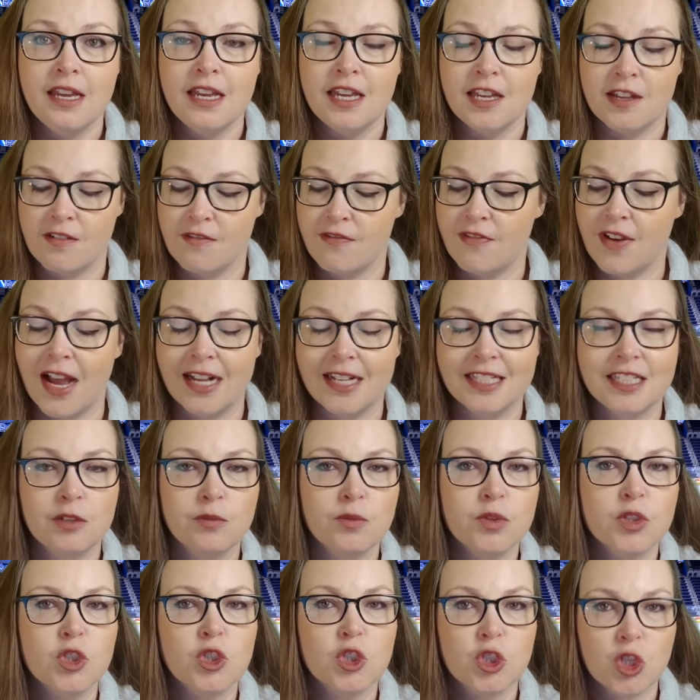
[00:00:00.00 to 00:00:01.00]
In fact, it
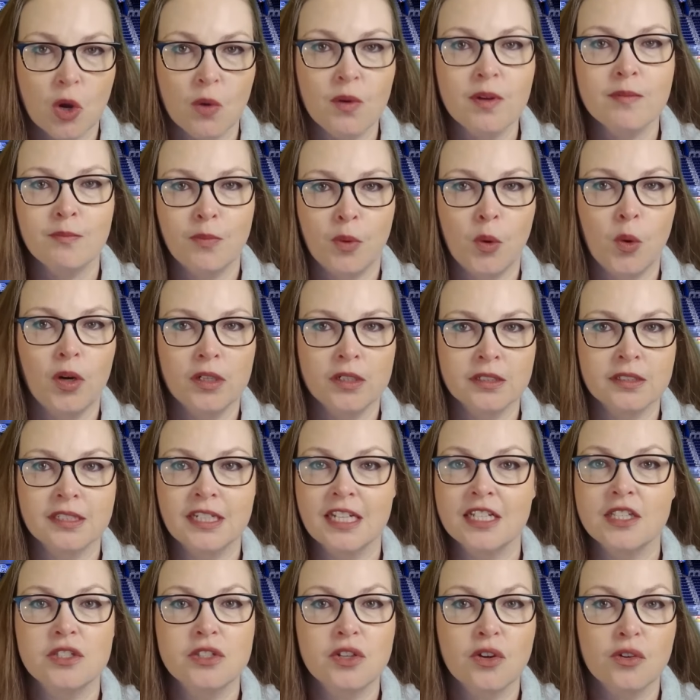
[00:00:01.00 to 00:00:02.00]
was so
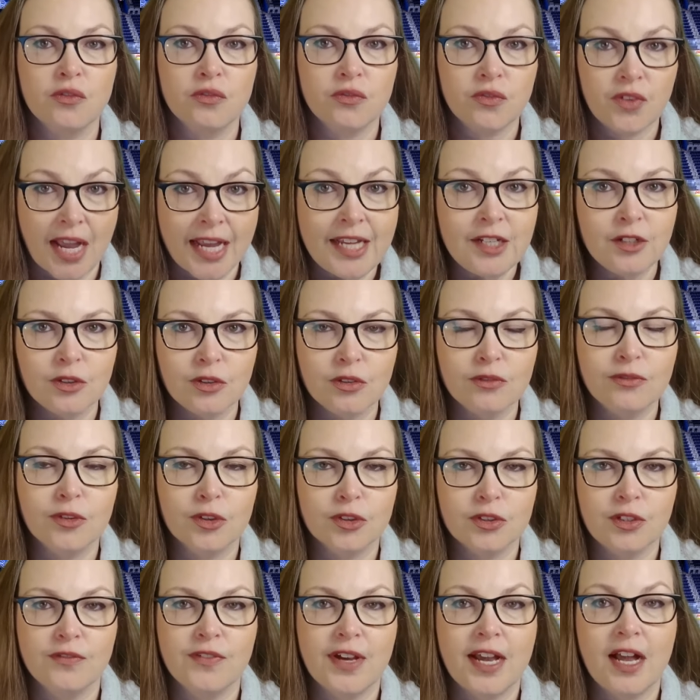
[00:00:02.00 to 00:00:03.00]
important and so vital
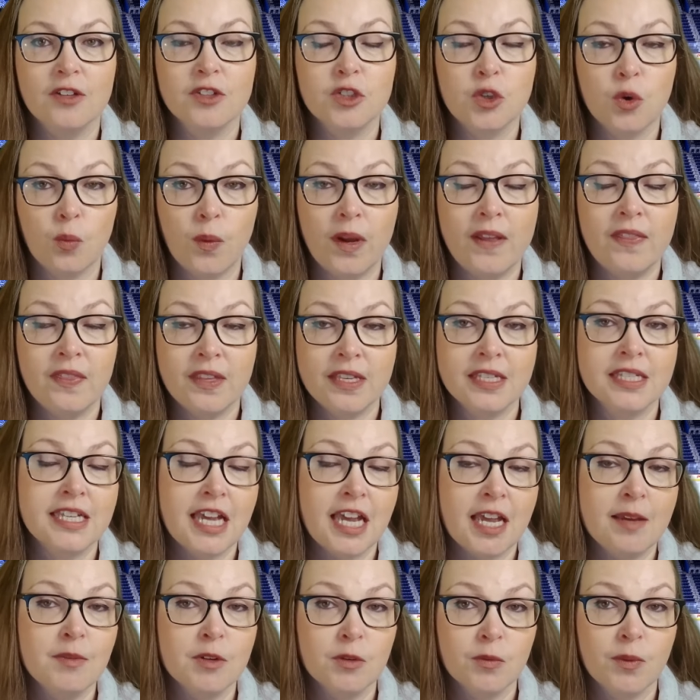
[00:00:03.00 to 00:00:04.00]
for Laval to win this
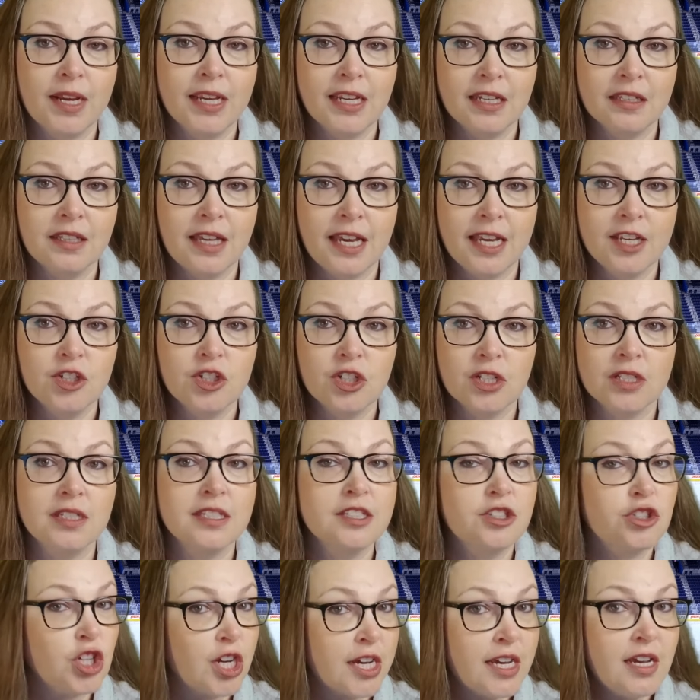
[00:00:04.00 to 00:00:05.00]
game in
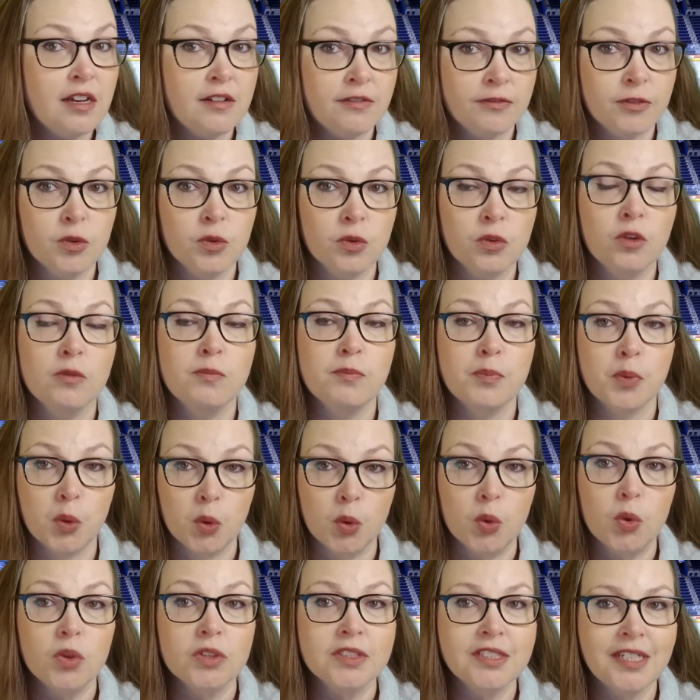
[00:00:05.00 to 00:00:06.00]
regulation. JF Houle
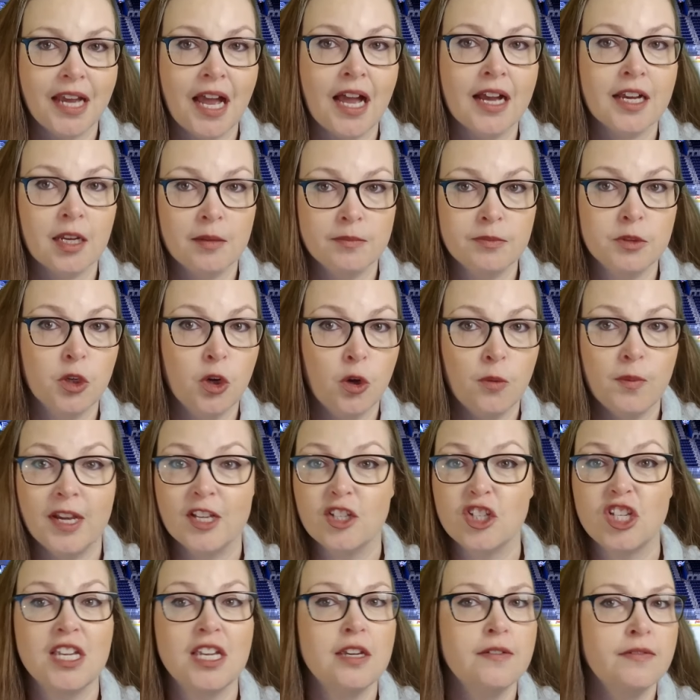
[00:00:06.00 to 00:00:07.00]
pulled Jakub
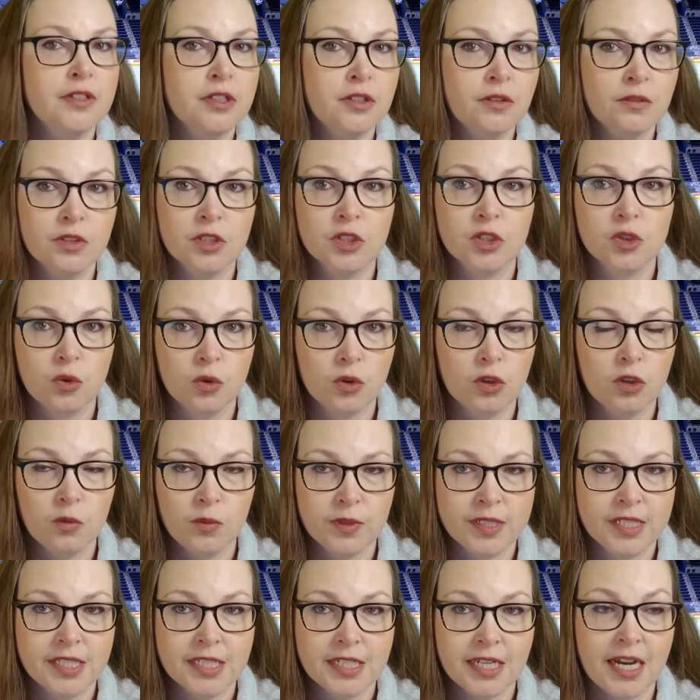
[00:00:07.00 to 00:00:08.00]
Dobes, even though the score
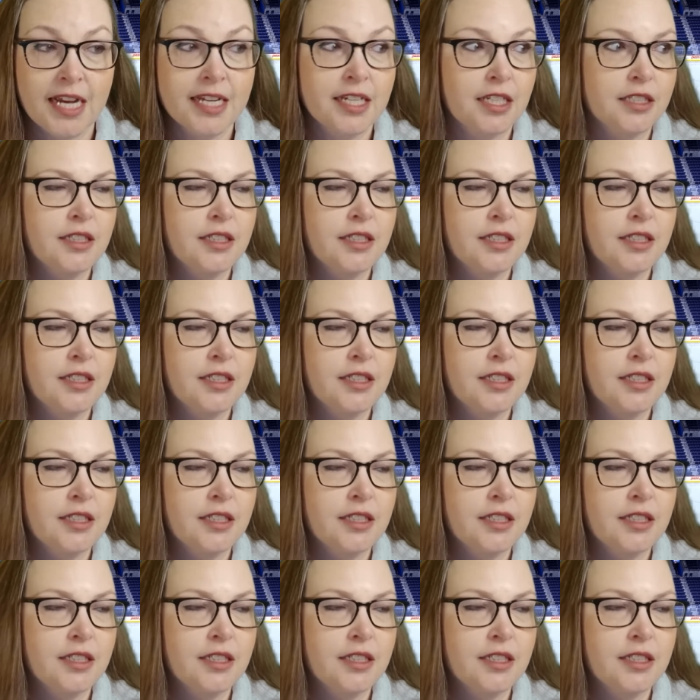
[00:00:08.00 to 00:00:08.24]
was tied.